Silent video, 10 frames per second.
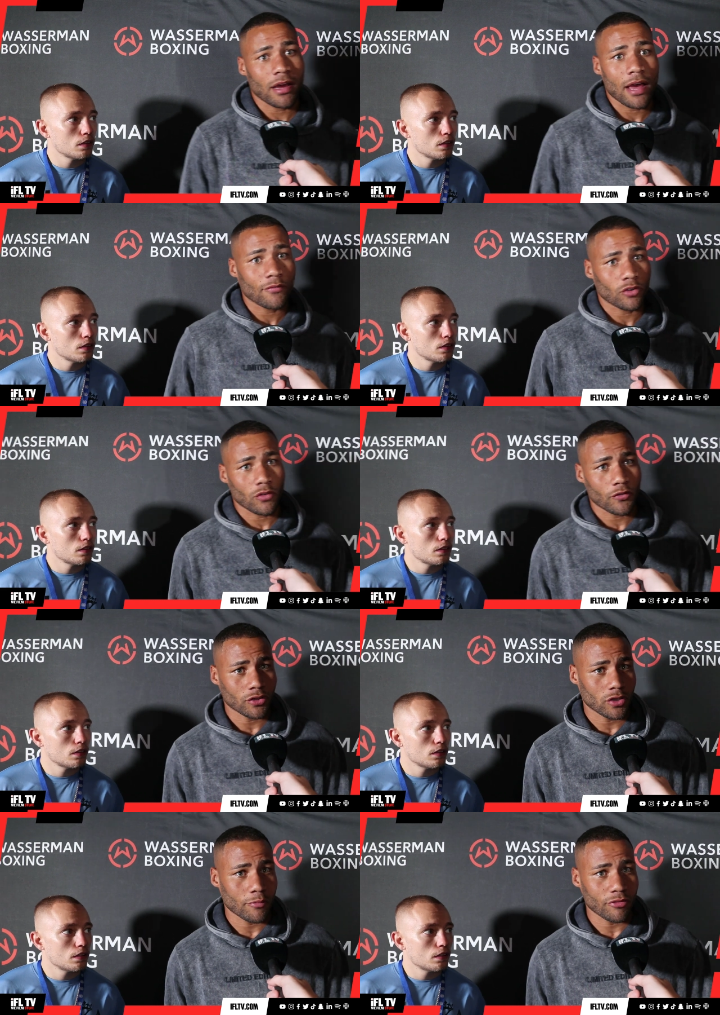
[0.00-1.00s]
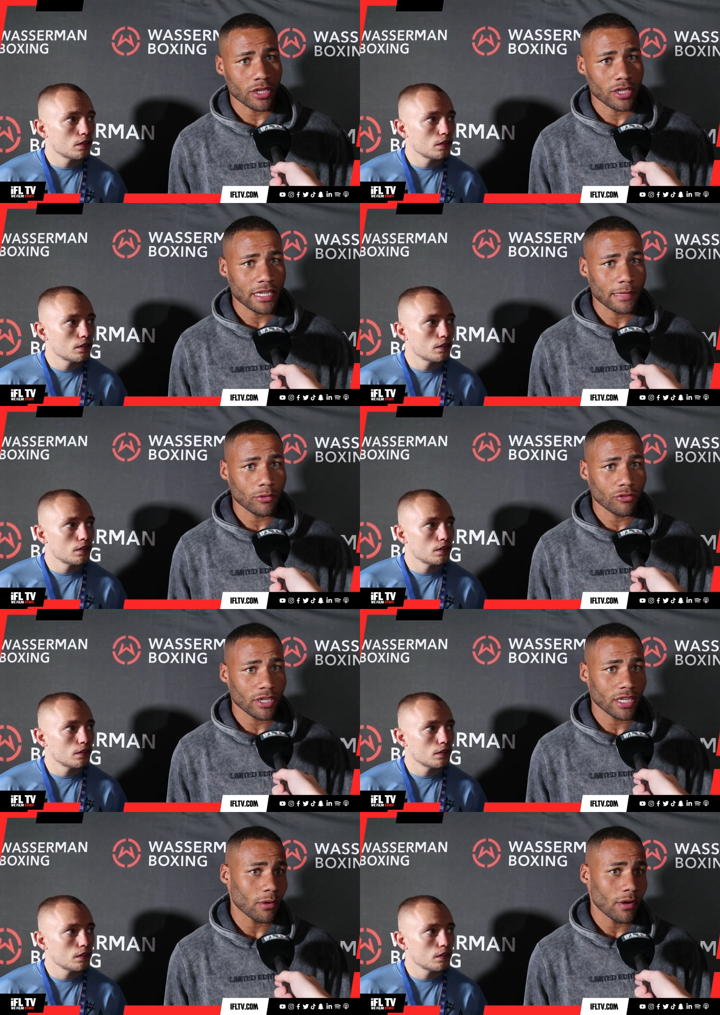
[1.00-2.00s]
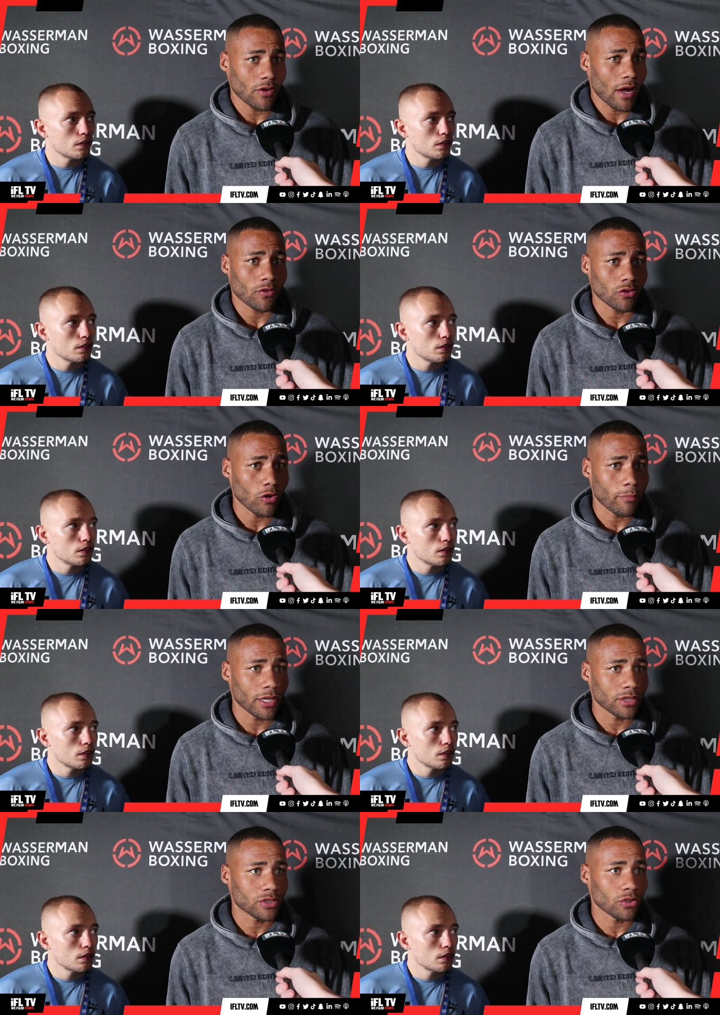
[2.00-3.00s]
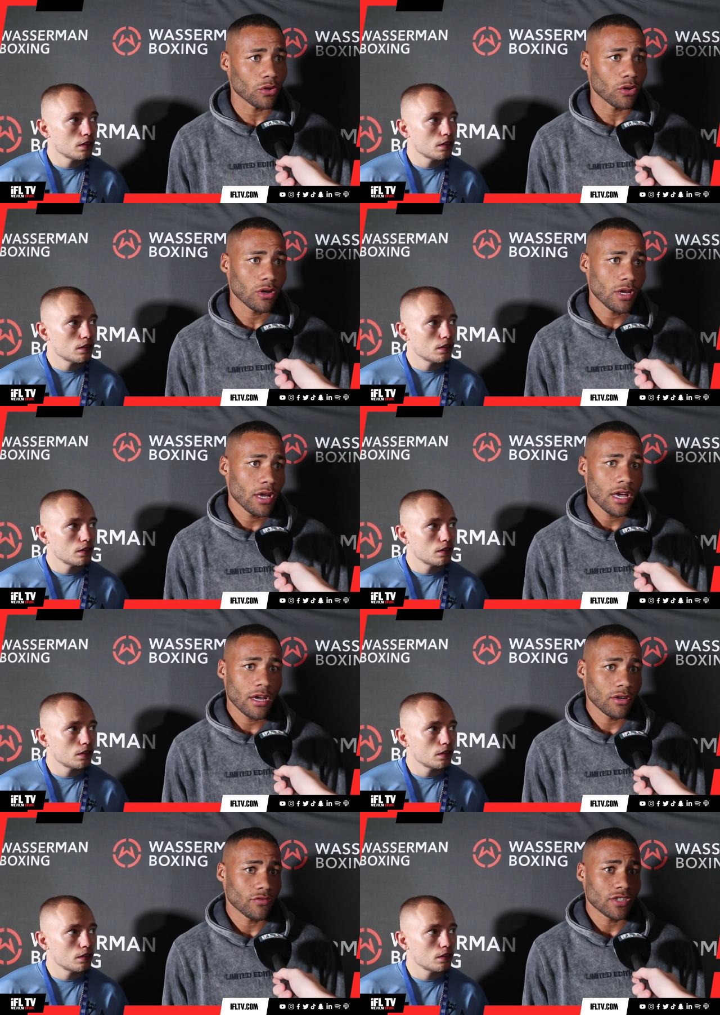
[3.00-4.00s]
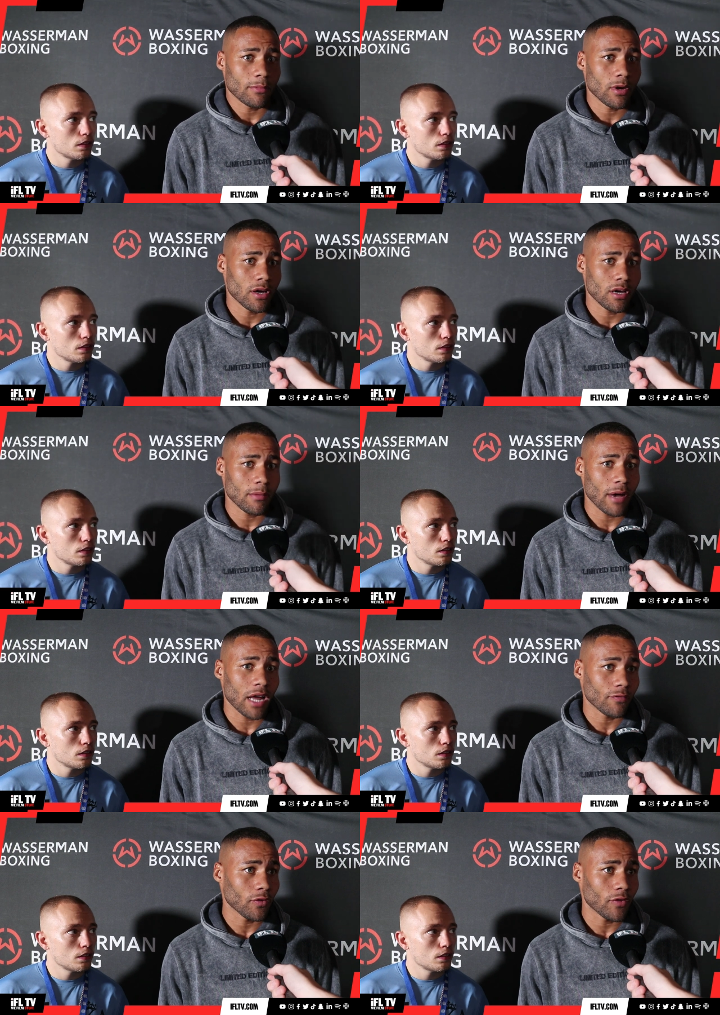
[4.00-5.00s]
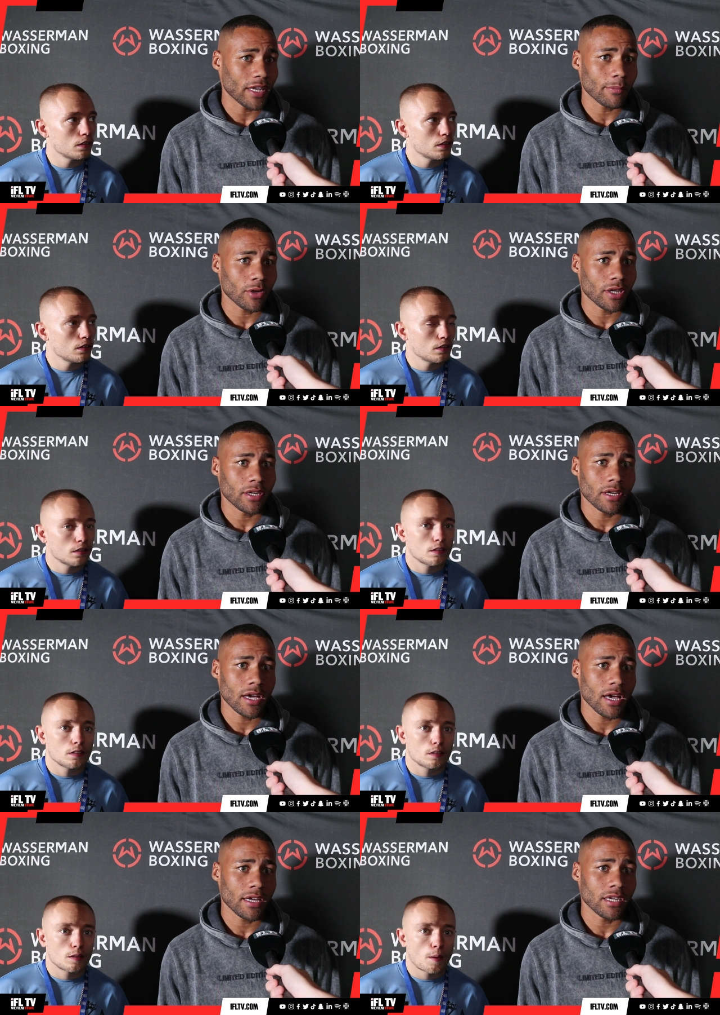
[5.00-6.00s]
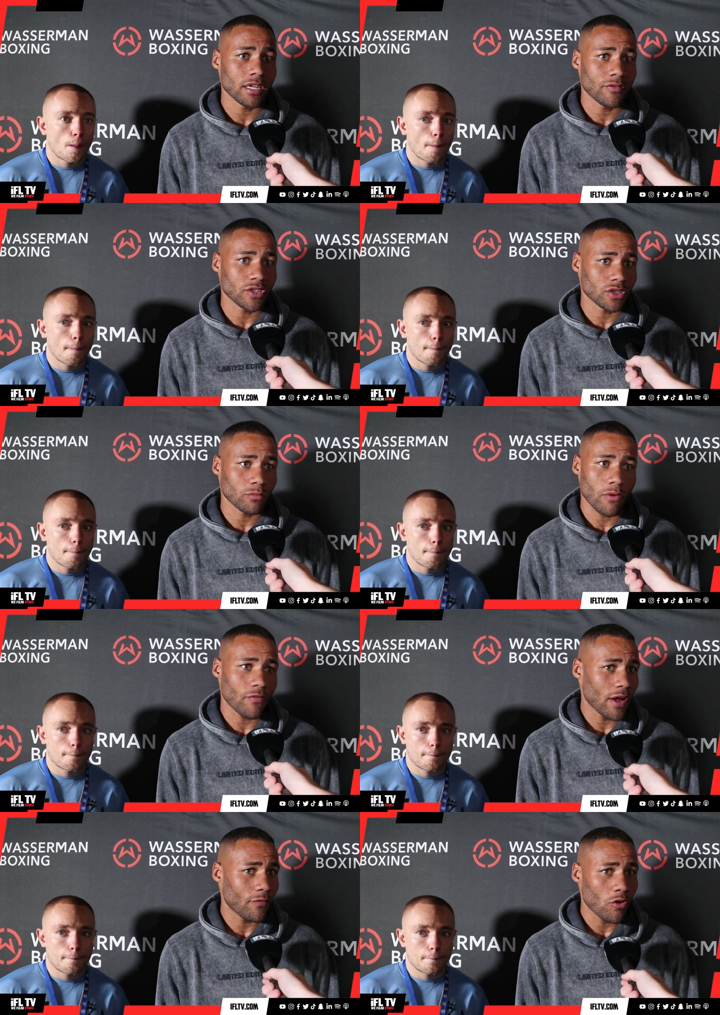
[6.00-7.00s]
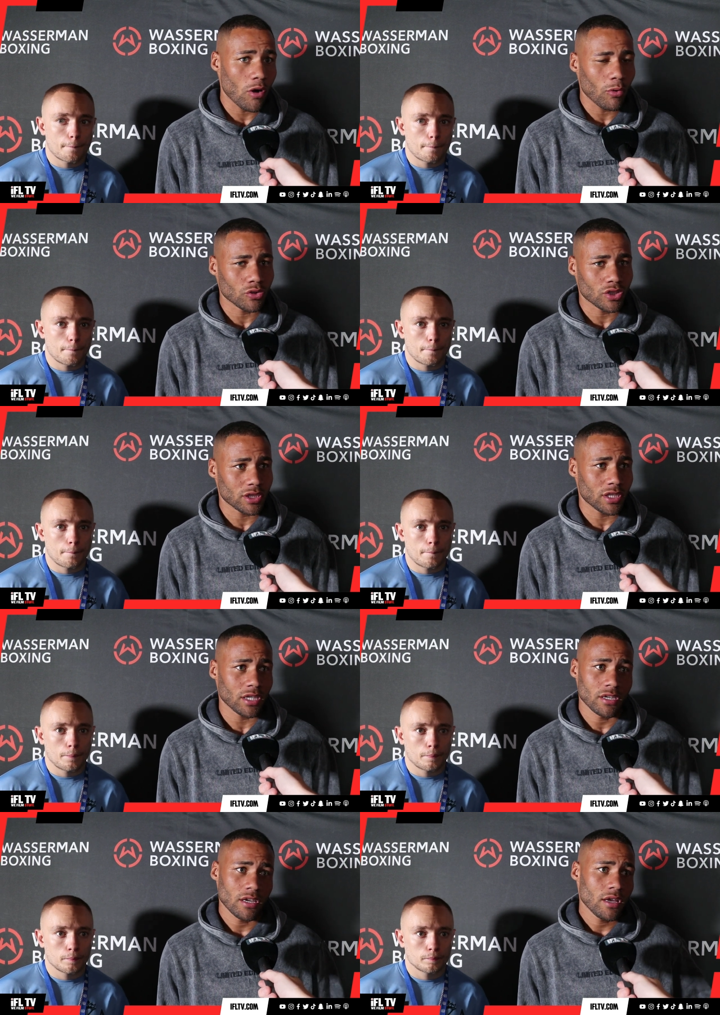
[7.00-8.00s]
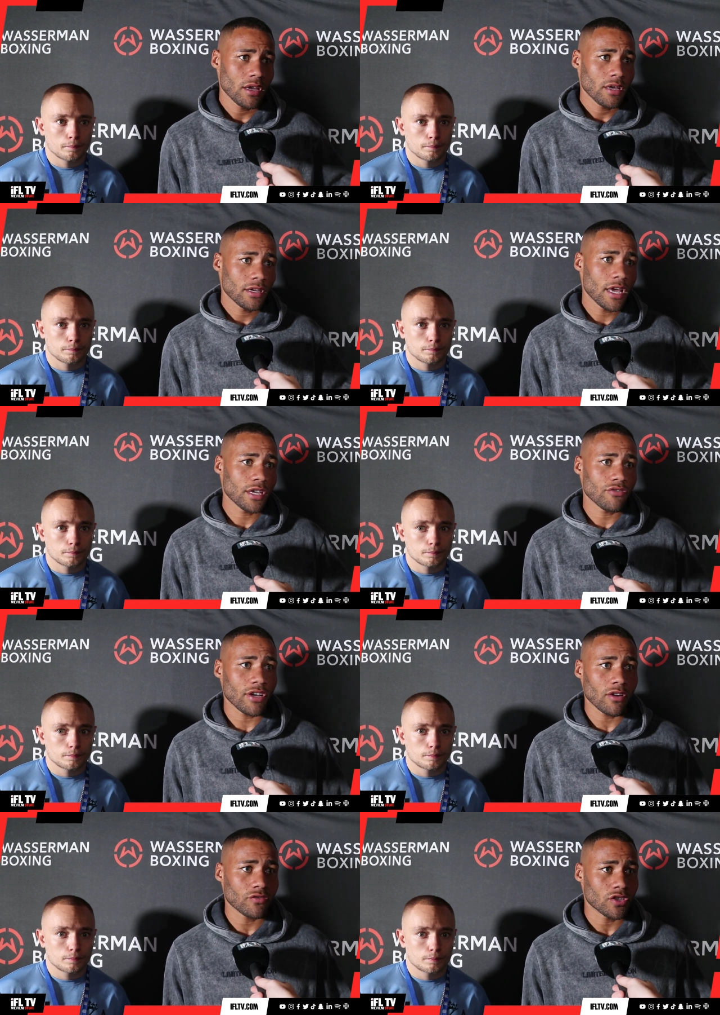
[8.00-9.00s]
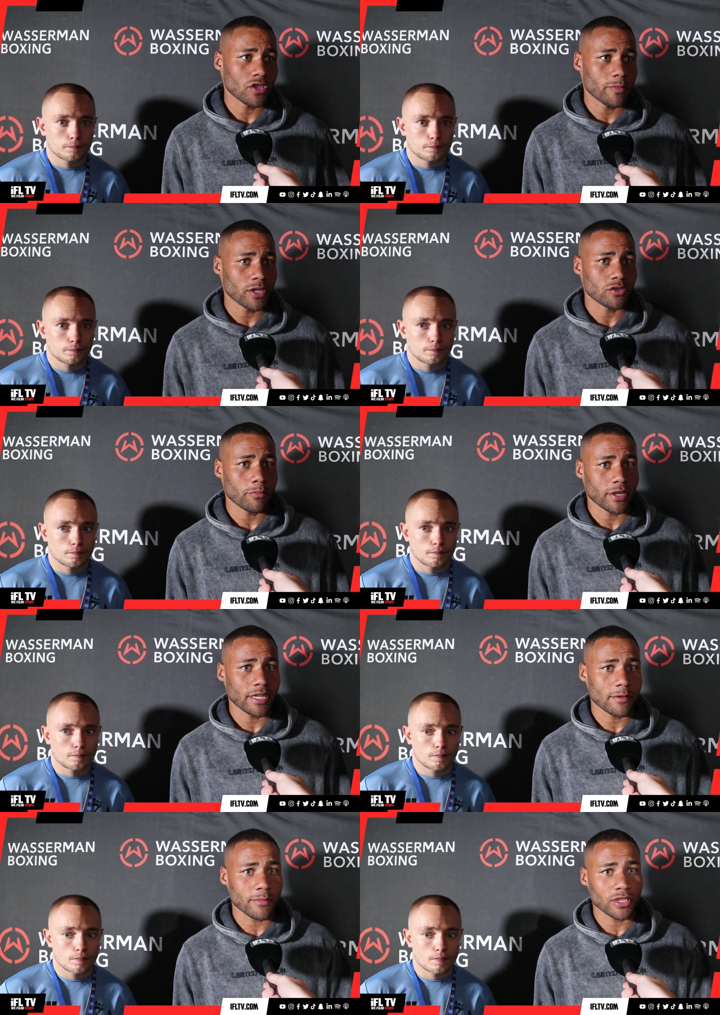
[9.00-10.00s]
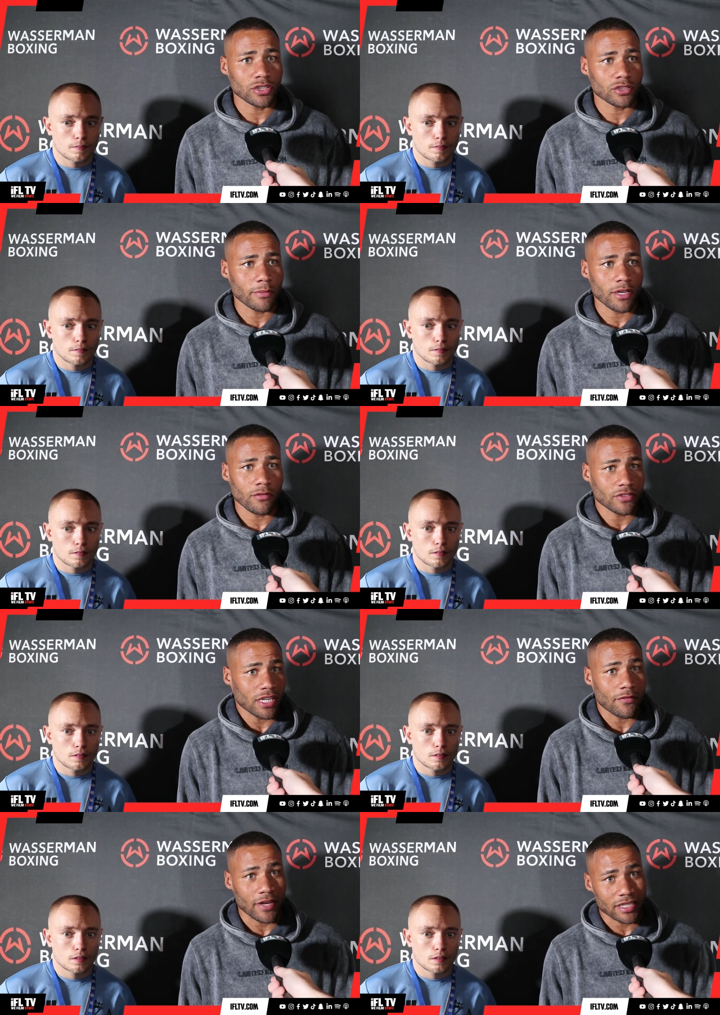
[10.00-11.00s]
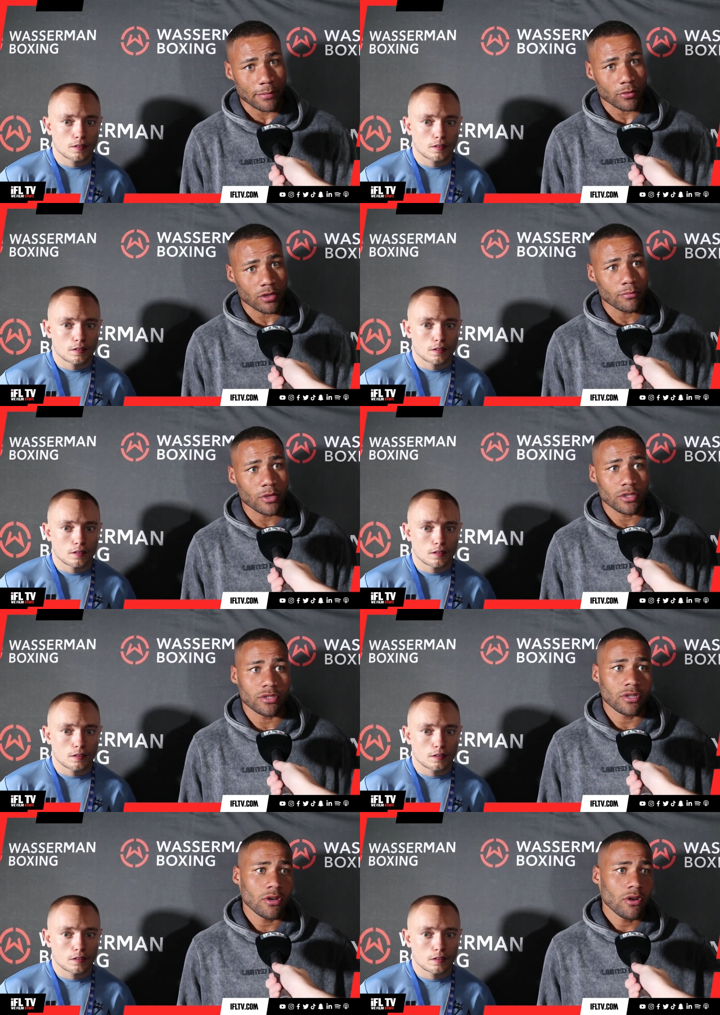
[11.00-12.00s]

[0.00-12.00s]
Speaker 1: I haven't got nothing to bring to the table right now. I've, I've got no belt, so, and obviously I'm a, I'm a handful for anybody uh, in the division one fifty-four, one sixty. Yeah, you're right. Obviously, there's been some big names mentioned to me, and obviously I've accepted them, and